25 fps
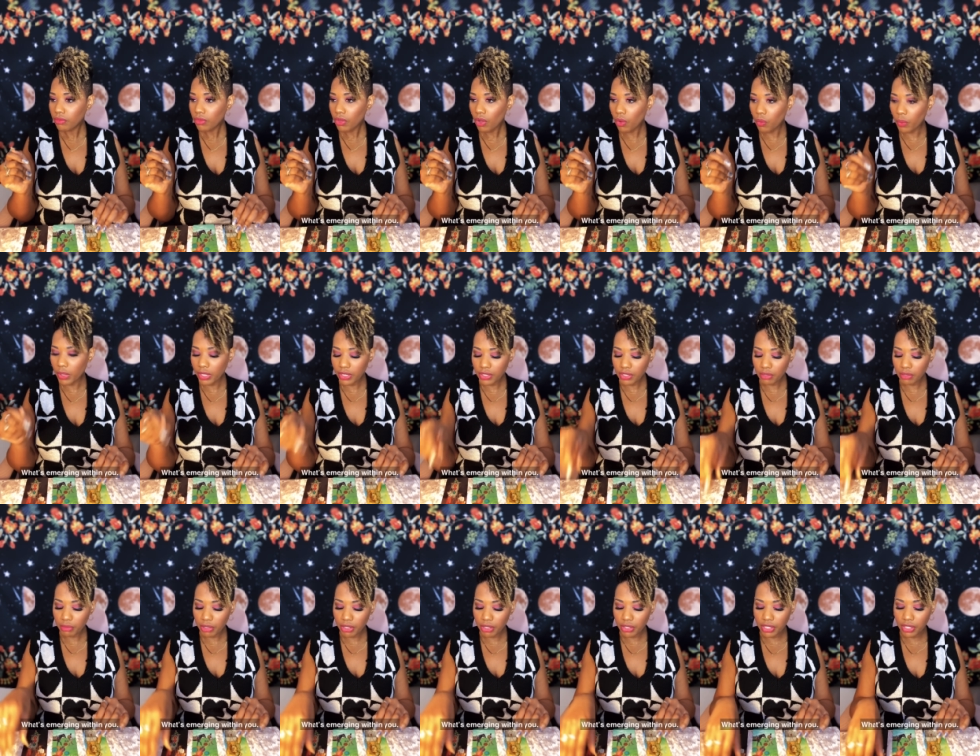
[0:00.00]
what is
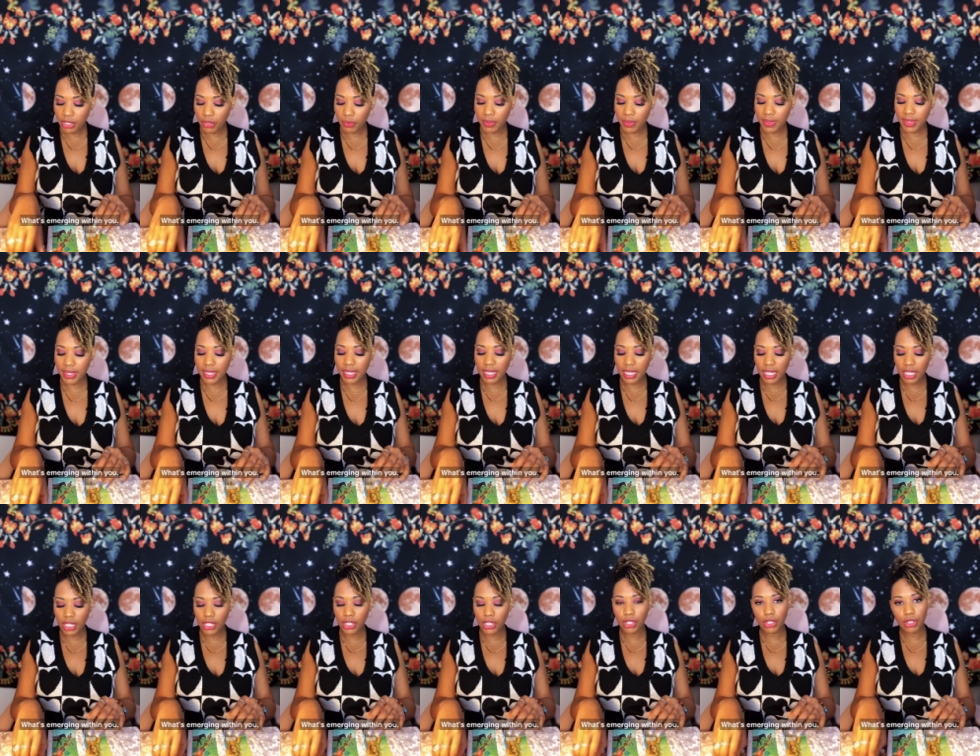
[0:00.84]
emerging
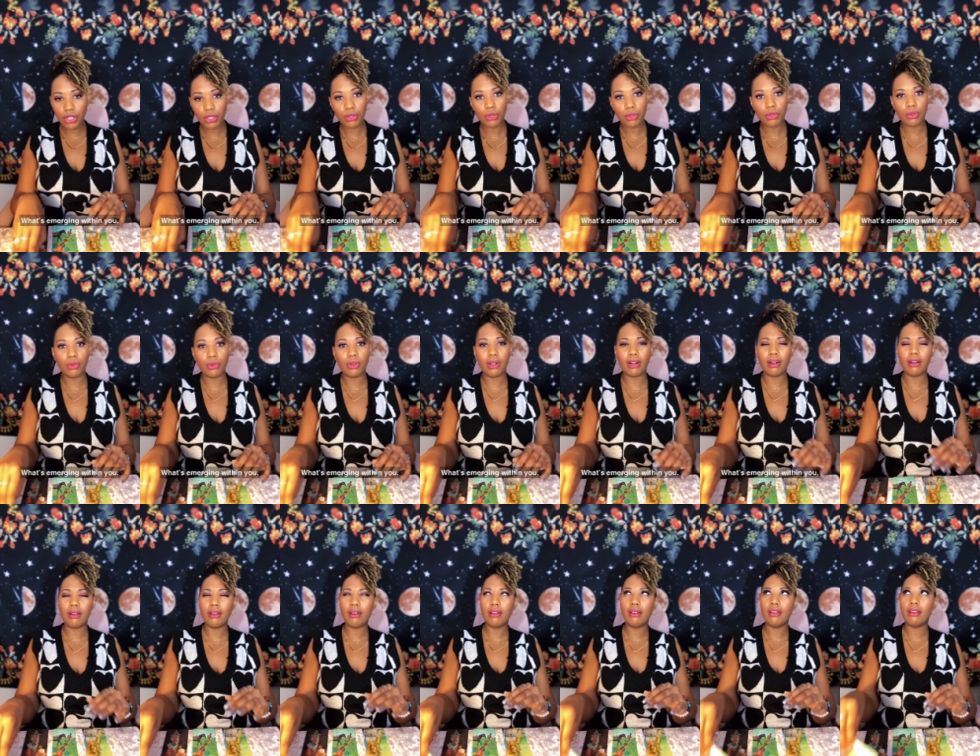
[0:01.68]
within you?
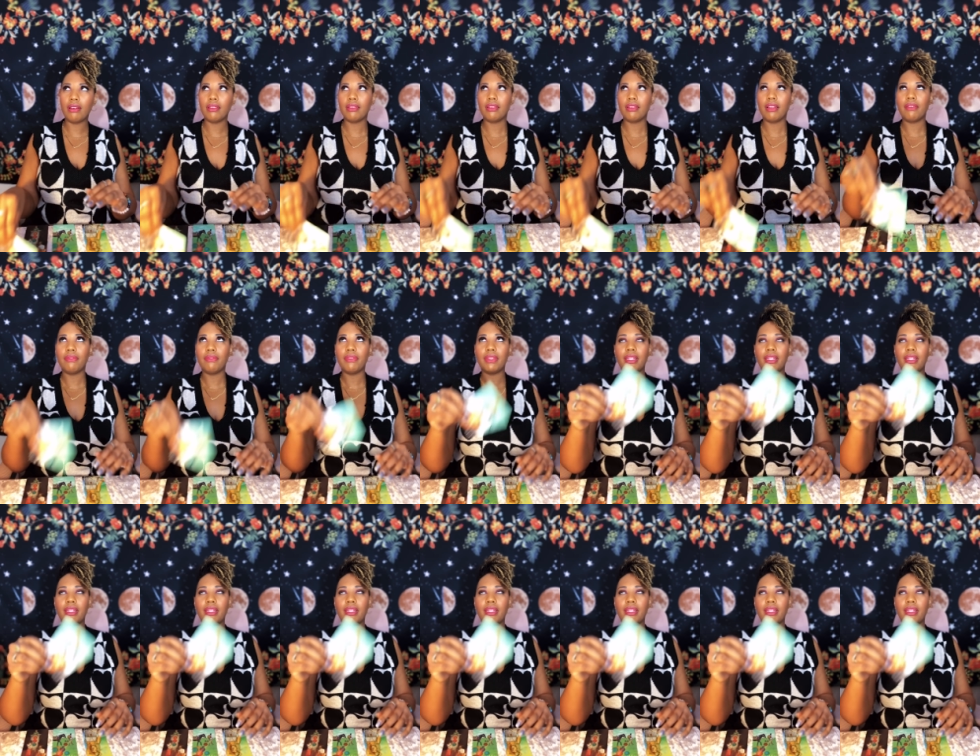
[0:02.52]
Oh, love